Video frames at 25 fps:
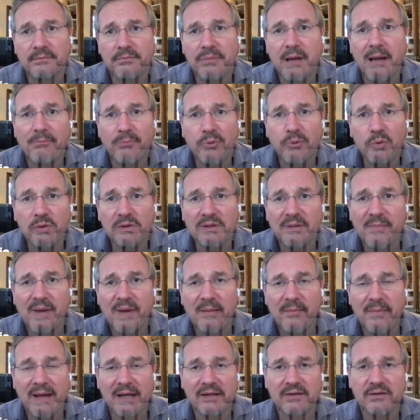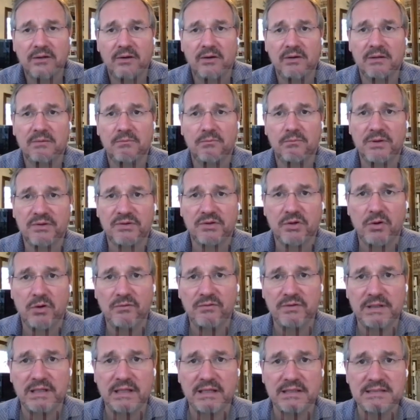a pool in my backyard, and with
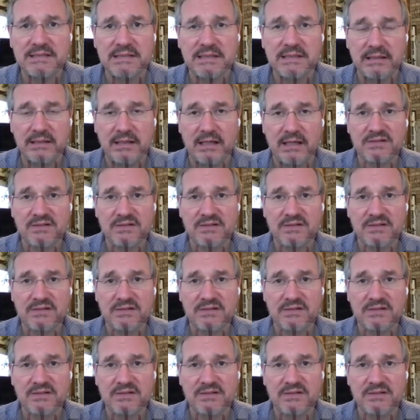COVID nineteen,